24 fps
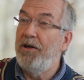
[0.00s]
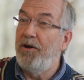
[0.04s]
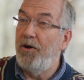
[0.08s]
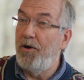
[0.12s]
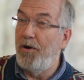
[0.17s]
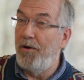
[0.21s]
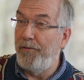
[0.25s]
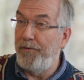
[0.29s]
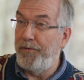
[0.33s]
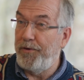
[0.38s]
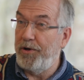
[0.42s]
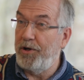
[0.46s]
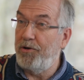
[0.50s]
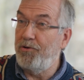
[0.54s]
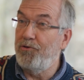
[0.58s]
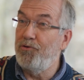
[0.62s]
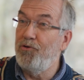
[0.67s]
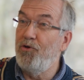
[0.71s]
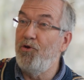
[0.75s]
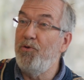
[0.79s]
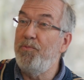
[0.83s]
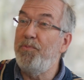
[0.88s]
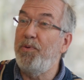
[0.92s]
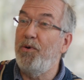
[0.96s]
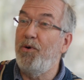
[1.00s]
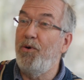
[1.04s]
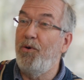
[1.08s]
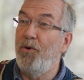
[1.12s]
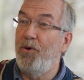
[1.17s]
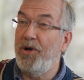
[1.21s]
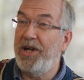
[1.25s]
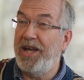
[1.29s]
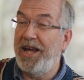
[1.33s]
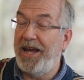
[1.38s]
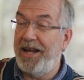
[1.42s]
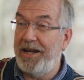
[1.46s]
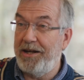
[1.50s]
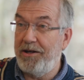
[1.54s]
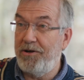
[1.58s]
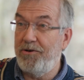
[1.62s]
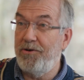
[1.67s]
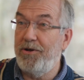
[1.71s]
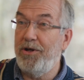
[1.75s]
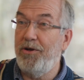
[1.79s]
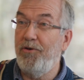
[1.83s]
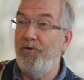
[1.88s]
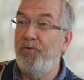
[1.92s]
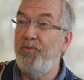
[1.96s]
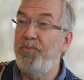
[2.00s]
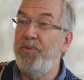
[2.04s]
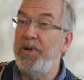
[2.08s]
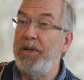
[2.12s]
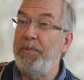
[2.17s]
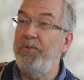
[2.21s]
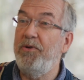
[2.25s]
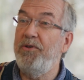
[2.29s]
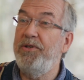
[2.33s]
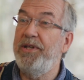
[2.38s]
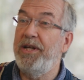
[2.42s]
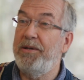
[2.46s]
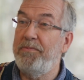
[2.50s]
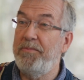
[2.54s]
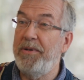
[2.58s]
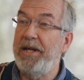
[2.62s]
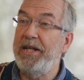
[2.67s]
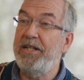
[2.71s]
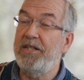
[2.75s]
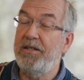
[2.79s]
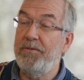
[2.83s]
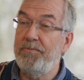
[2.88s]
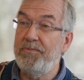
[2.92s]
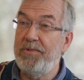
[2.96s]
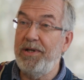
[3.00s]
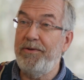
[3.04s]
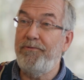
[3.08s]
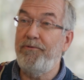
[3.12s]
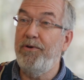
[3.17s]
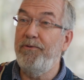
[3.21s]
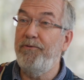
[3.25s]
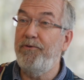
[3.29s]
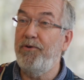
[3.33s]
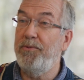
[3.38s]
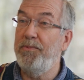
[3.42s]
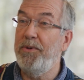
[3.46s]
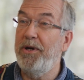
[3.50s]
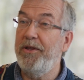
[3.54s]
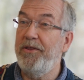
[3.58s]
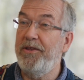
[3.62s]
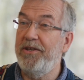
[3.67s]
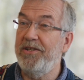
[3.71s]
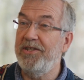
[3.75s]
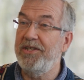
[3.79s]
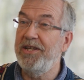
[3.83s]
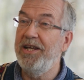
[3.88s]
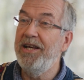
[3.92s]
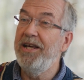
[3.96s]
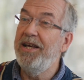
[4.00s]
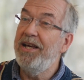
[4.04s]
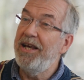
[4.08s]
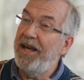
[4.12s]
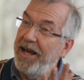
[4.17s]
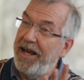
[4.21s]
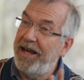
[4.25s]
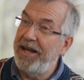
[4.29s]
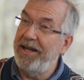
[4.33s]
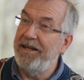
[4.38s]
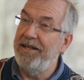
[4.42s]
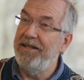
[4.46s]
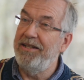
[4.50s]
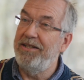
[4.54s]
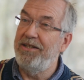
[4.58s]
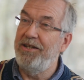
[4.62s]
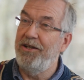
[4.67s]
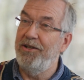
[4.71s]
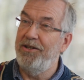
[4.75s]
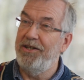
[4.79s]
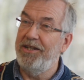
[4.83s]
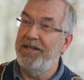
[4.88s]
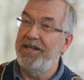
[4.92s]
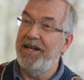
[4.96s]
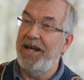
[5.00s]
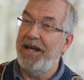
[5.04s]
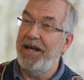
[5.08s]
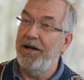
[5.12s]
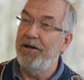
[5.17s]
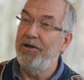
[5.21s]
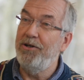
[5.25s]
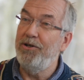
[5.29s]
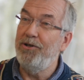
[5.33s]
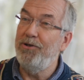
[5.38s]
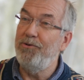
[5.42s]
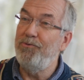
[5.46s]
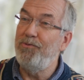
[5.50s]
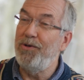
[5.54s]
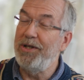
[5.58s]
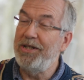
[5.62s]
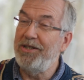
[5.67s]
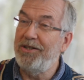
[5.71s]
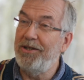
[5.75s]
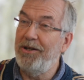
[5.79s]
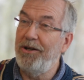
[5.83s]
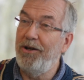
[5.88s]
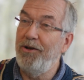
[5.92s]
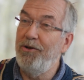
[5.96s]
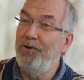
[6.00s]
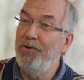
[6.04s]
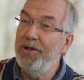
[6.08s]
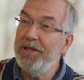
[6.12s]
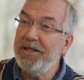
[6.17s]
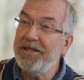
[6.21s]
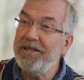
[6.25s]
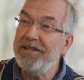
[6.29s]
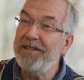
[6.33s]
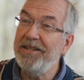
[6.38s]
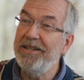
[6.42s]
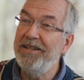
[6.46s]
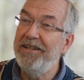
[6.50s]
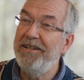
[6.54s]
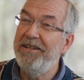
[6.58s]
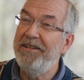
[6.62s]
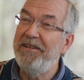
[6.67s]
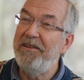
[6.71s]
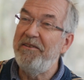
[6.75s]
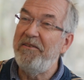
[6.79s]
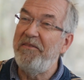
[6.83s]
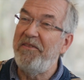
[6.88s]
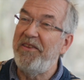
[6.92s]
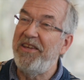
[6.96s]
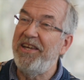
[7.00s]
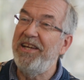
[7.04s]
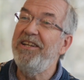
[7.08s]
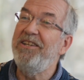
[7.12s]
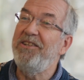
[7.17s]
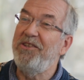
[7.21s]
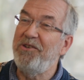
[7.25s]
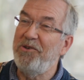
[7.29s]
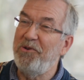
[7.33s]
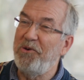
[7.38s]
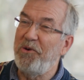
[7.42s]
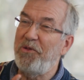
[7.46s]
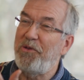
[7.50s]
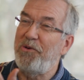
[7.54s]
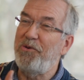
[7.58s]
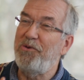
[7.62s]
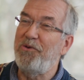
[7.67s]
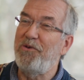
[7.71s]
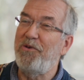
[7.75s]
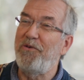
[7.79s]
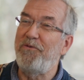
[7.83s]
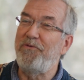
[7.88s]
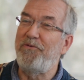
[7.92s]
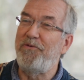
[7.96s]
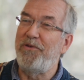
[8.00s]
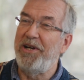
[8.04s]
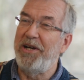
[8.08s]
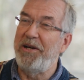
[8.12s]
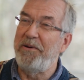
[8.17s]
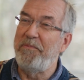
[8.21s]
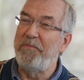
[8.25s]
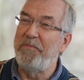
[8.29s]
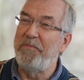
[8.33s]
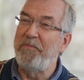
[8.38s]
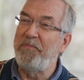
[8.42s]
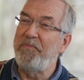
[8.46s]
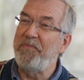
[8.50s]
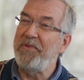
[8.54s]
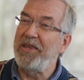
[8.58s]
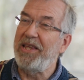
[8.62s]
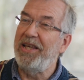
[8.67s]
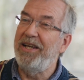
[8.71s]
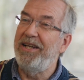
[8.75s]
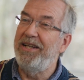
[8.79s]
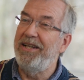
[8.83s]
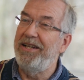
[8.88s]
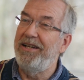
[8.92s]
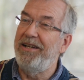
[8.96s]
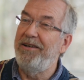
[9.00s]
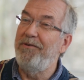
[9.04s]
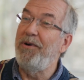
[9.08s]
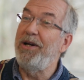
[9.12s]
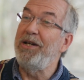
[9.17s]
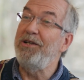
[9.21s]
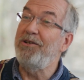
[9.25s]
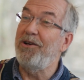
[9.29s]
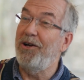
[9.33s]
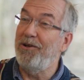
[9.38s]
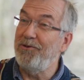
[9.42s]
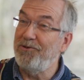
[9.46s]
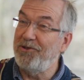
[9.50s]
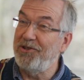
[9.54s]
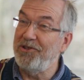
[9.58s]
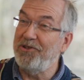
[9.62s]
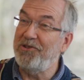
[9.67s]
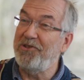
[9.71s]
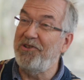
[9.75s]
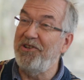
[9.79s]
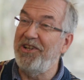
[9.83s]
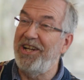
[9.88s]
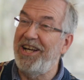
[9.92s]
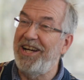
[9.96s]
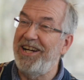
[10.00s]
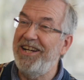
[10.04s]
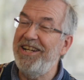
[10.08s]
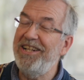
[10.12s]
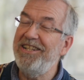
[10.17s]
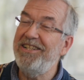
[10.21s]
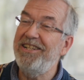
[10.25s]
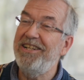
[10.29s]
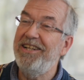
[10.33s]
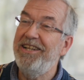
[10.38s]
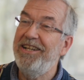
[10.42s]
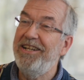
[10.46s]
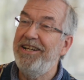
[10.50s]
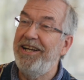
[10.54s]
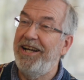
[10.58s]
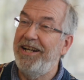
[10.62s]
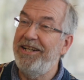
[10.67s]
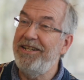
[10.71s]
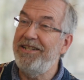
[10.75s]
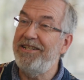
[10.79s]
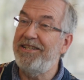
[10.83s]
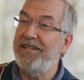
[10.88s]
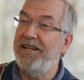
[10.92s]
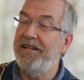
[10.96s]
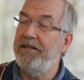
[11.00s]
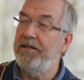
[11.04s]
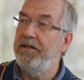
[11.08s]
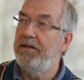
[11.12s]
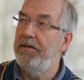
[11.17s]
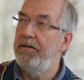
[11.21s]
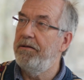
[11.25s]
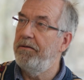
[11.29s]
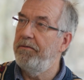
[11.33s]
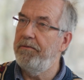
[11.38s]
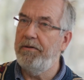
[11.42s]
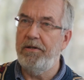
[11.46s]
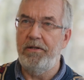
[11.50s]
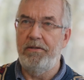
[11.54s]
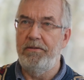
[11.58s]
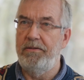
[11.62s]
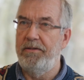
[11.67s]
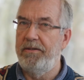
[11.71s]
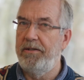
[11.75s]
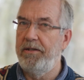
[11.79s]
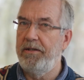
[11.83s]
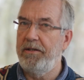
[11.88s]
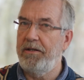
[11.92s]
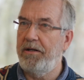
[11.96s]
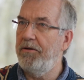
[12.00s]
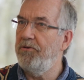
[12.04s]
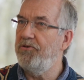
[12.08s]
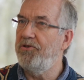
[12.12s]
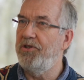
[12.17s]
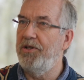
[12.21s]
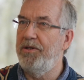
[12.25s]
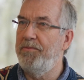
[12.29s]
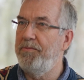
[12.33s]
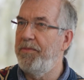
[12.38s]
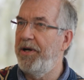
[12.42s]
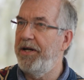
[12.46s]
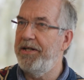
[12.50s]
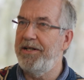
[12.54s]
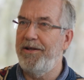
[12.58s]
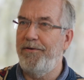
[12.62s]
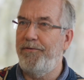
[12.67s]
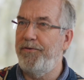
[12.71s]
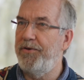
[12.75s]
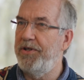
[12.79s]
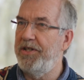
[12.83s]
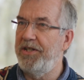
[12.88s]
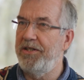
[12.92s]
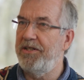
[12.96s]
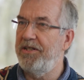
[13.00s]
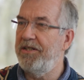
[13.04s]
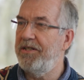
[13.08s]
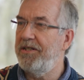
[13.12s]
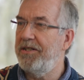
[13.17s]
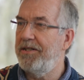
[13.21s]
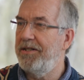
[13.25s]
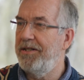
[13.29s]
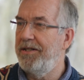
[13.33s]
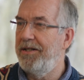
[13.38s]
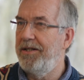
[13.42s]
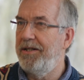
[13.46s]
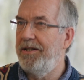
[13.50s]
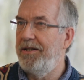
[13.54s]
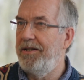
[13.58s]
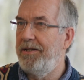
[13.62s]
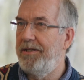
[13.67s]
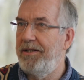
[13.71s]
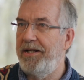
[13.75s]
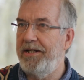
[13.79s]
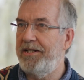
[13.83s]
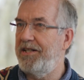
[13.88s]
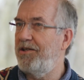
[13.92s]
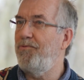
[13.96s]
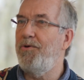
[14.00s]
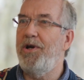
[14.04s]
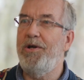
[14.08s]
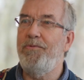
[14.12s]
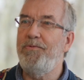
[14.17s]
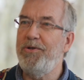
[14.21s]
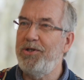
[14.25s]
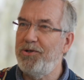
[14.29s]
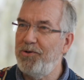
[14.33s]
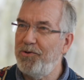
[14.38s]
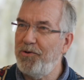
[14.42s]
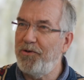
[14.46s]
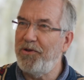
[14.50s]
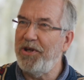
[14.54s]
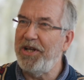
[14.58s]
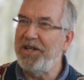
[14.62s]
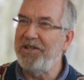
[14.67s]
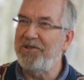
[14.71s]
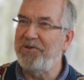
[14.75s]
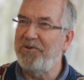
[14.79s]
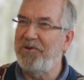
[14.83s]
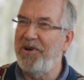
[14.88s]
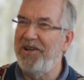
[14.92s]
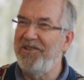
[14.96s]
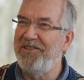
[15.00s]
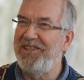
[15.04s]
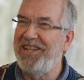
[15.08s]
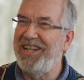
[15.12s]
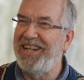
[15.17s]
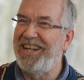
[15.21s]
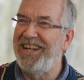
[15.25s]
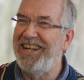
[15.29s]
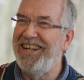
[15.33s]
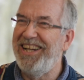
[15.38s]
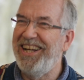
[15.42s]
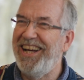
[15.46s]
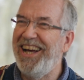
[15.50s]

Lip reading: of a group or category of people that makes them different from others. And the other day I heard Richard Lewis, the author of When Cultures Collide, and he said, well, culture, my definition is, that's the way we do things around here.